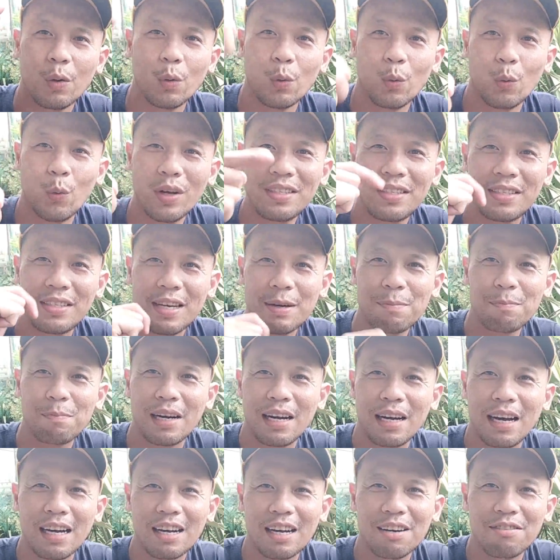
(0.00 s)
What's up
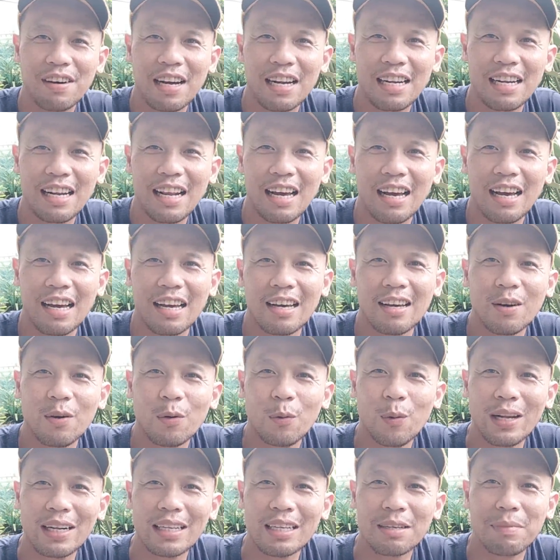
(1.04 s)
mga kavanda?
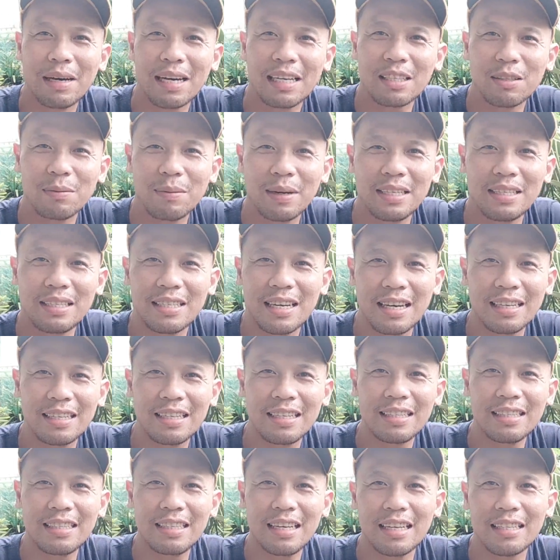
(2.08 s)
Welcome back to my
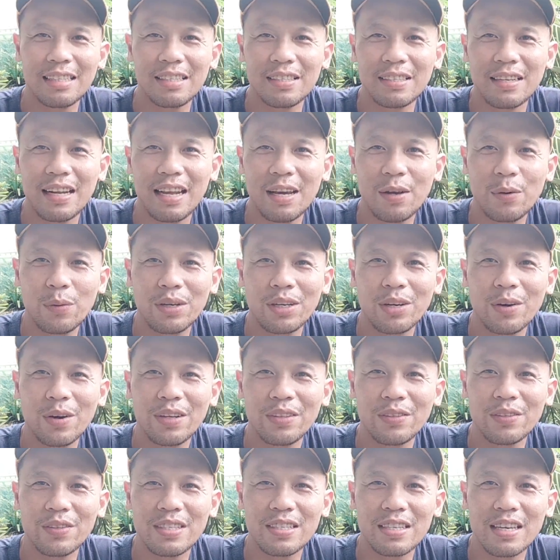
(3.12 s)
channel, and today we're going
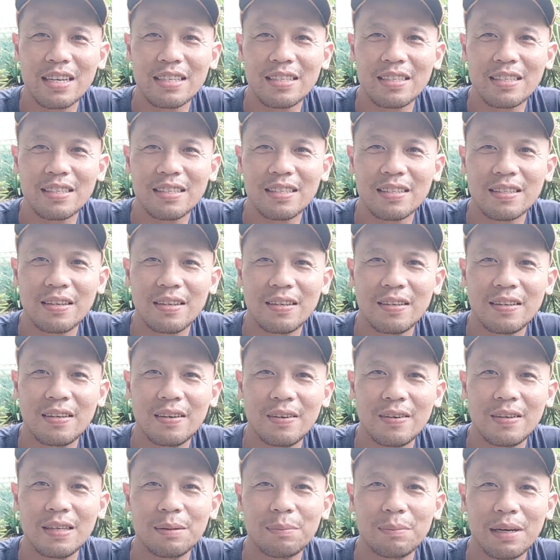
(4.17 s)
to discuss
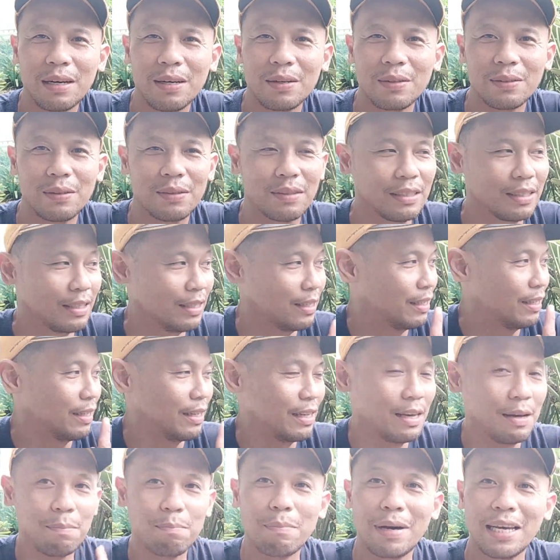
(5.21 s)
all about
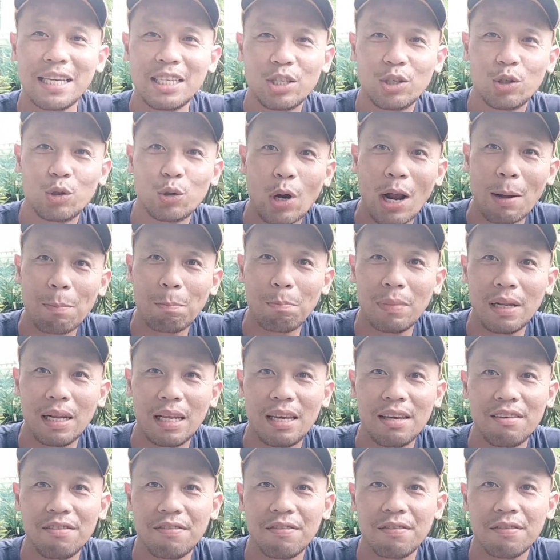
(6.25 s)
my strap
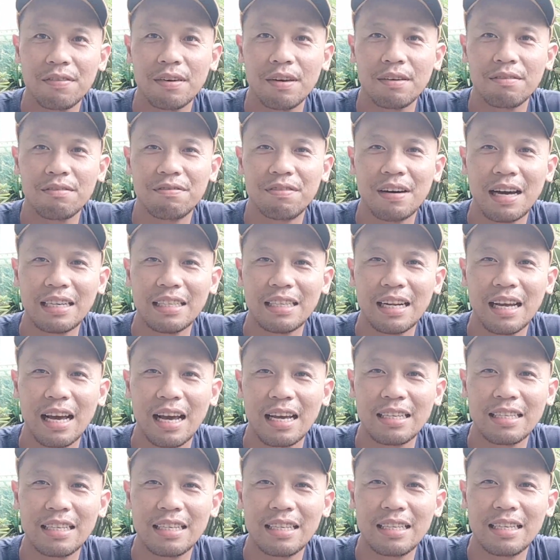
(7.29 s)
leaf Vanda.
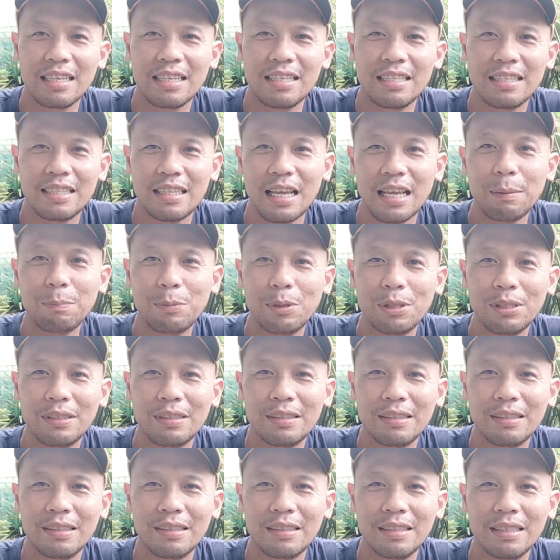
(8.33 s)
Stay put,
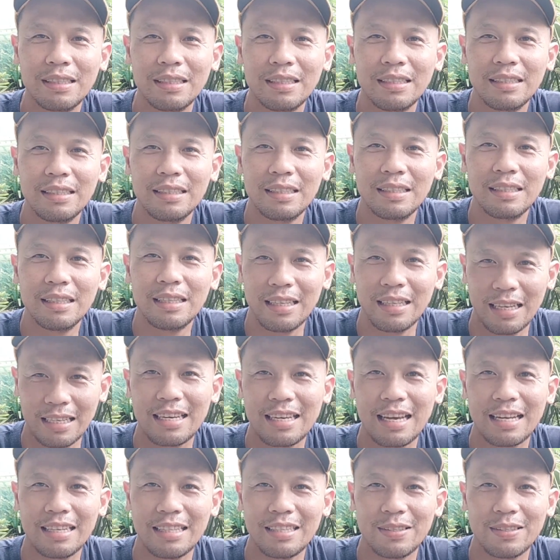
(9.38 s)
let's
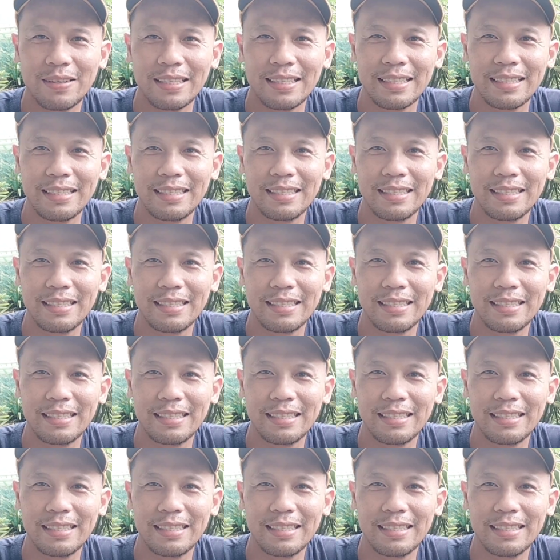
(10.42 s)
get into it.